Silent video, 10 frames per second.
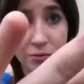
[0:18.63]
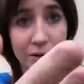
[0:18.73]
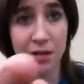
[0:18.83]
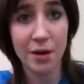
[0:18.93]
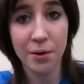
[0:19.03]
doing
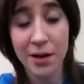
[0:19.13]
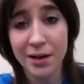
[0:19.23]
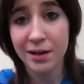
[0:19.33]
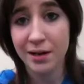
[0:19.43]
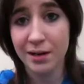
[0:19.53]
right now,
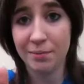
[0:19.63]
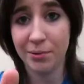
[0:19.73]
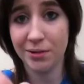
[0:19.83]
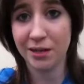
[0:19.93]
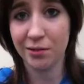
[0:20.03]

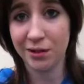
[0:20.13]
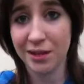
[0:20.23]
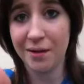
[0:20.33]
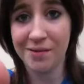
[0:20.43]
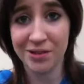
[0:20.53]
but I know the
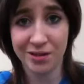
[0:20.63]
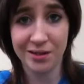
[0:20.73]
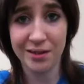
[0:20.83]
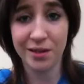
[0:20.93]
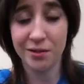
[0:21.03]
camera is
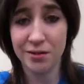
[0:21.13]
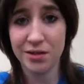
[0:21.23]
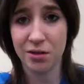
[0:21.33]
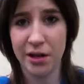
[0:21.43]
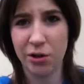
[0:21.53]
right there,
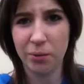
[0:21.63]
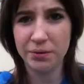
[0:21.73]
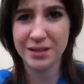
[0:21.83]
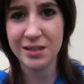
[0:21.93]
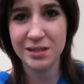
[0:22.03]
so I
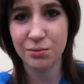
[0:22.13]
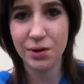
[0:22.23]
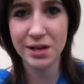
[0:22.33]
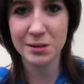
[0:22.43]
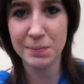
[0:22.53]
hope this
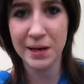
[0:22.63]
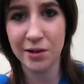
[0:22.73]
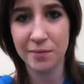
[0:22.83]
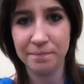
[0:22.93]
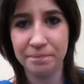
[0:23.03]
way is
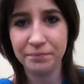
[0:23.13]
better